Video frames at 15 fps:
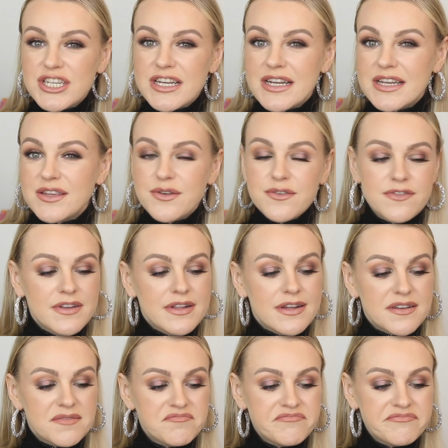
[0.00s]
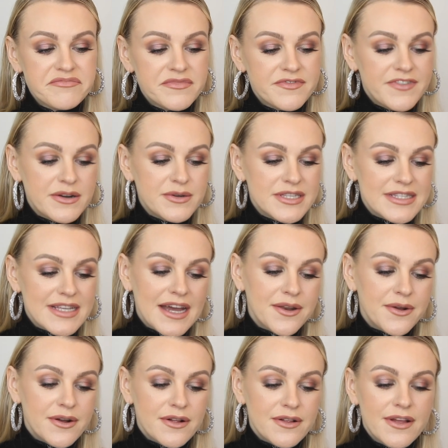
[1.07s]
it, you feel like, mm, very
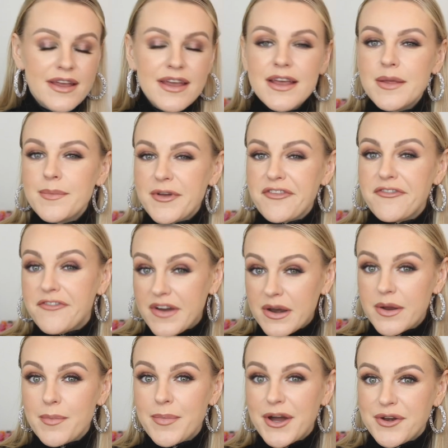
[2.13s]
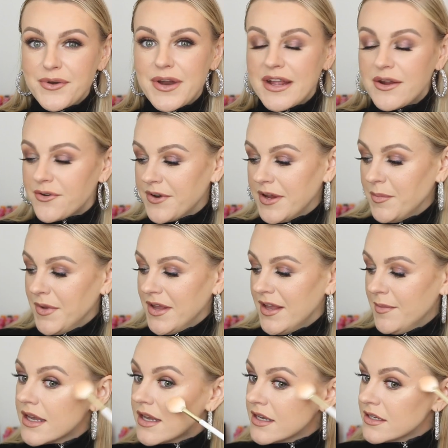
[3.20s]
subtle, but very buttery and
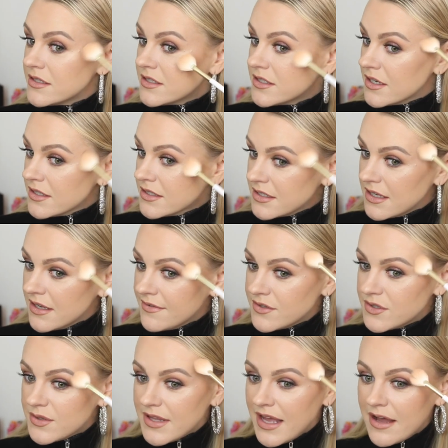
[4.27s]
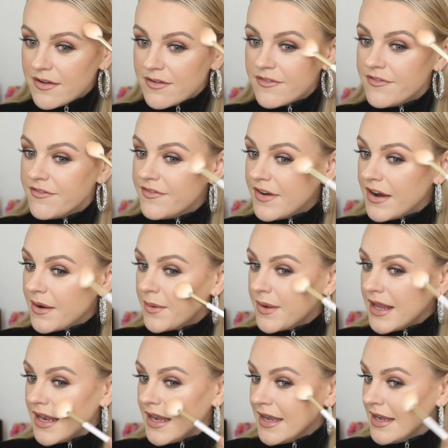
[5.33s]
creamy. It just gives you that
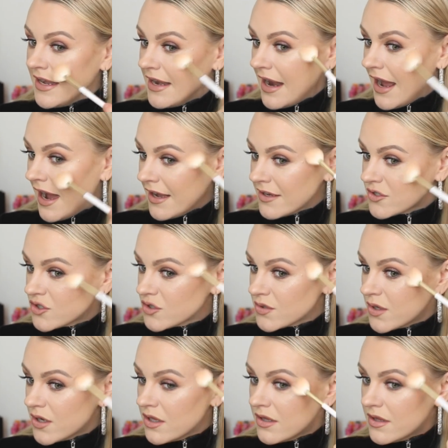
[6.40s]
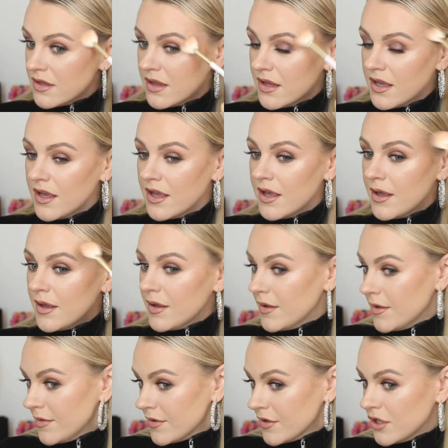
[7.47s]
very natural
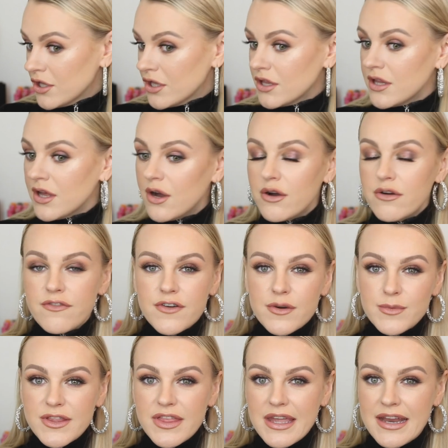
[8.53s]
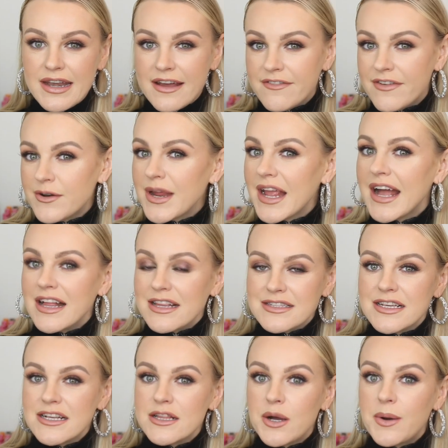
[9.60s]
glow from within, a very
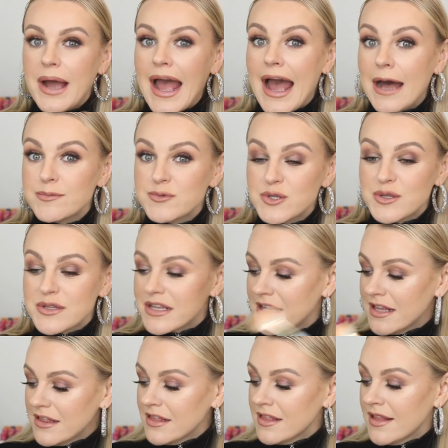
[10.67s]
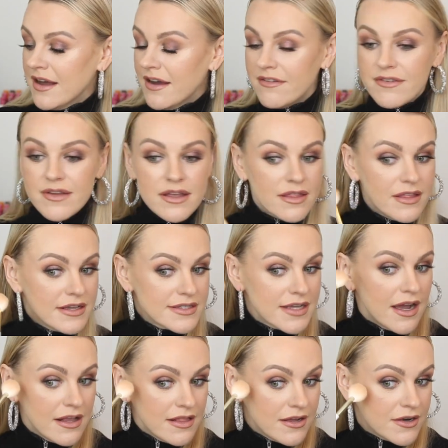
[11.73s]
healthy glow. I absolutely love this
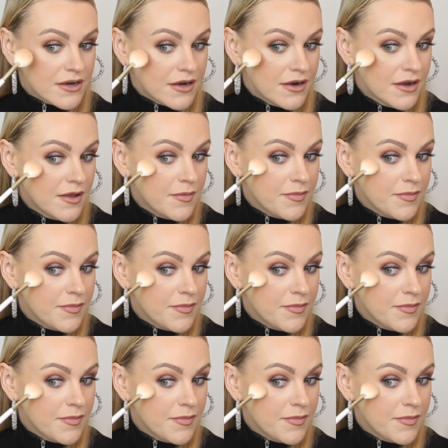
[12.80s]
highlighter.